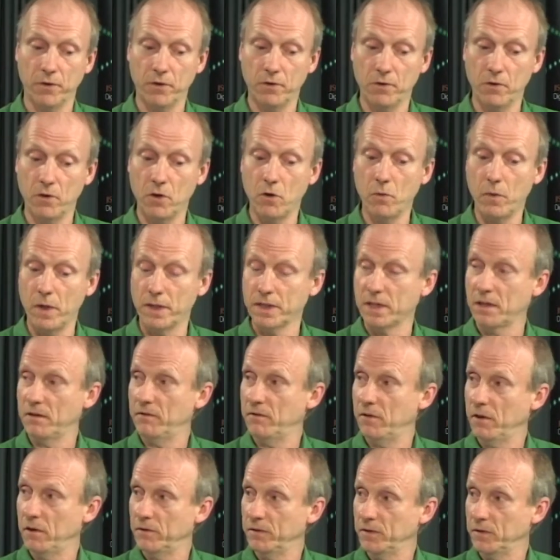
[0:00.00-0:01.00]
you know what's
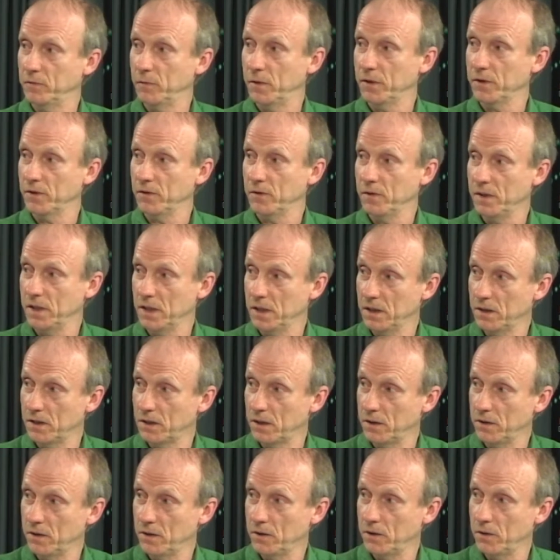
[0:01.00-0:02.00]
involved and what you need
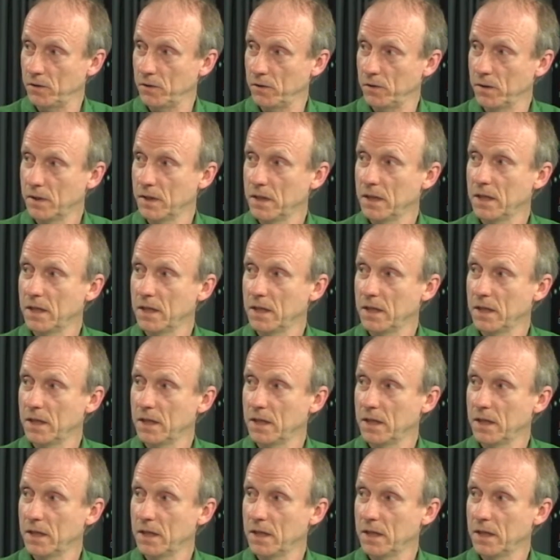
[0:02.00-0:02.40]
to do.